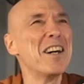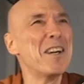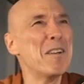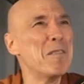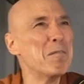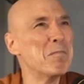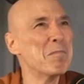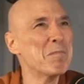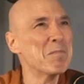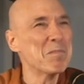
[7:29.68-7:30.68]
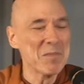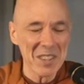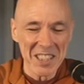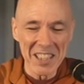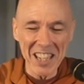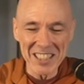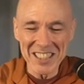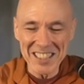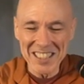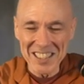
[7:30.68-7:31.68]
um,
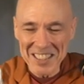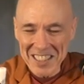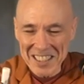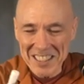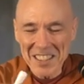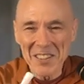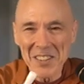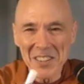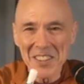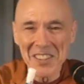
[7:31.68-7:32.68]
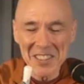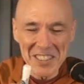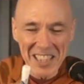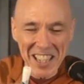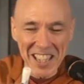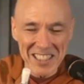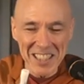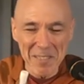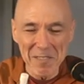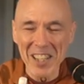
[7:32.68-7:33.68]
cuts, she cuts
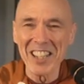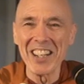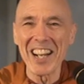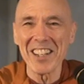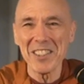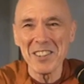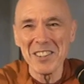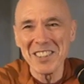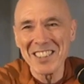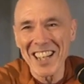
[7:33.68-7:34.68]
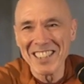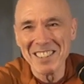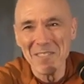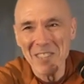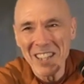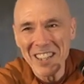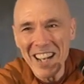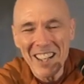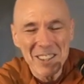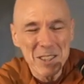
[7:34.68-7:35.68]
her fingernails, takes the
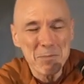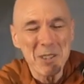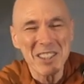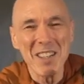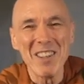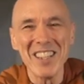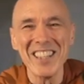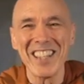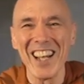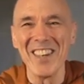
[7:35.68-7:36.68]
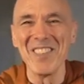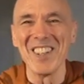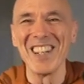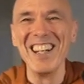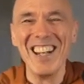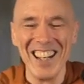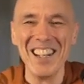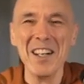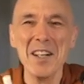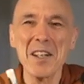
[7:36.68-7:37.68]
fingernails, puts them on the table.
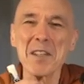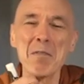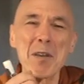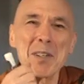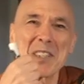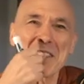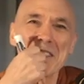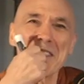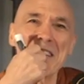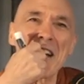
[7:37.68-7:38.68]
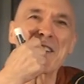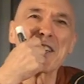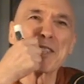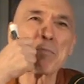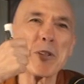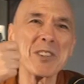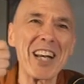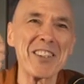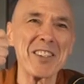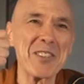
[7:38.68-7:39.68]
maybe the dentist pulls
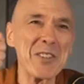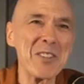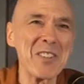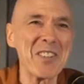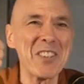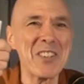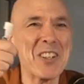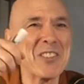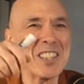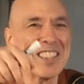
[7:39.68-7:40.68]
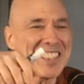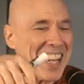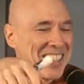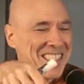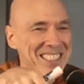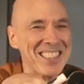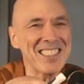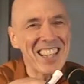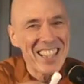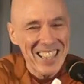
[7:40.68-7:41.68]
out a tooth, you go to the dentist and
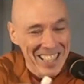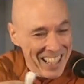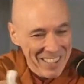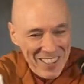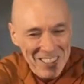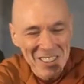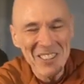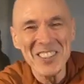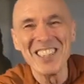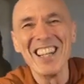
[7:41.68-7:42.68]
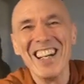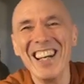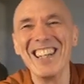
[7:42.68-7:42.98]
say, Can I have that tooth?